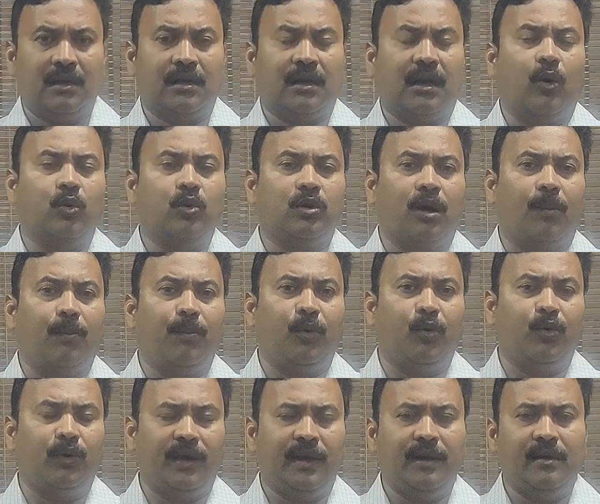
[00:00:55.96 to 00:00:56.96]
cloud
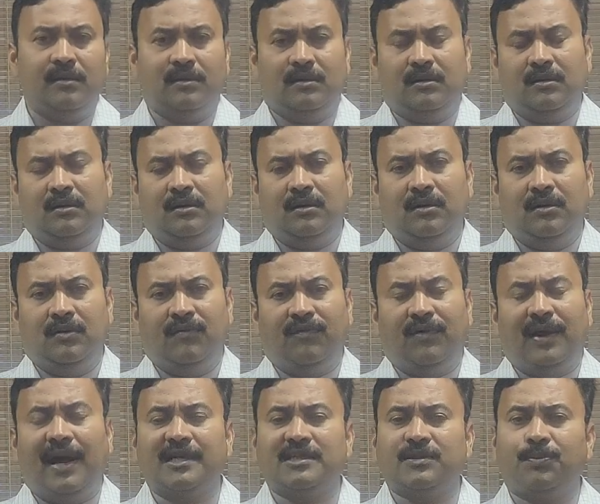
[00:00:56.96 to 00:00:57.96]
computing,
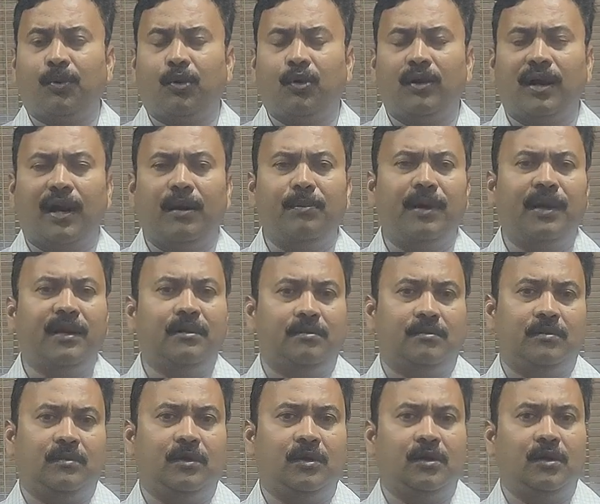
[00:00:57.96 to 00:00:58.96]
flash programming,
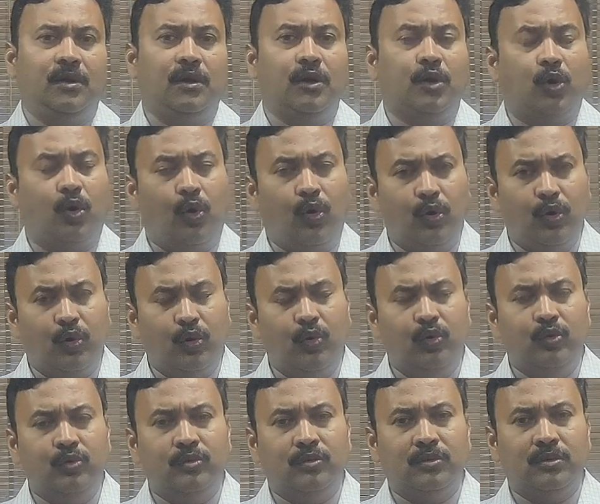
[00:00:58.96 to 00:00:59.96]

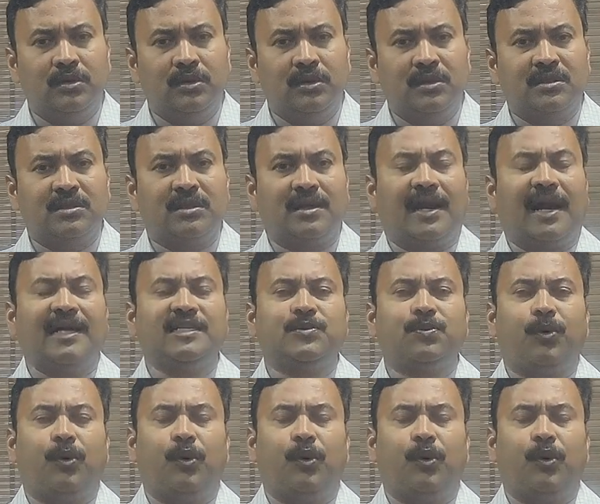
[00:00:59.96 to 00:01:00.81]
Kodu, Sctratch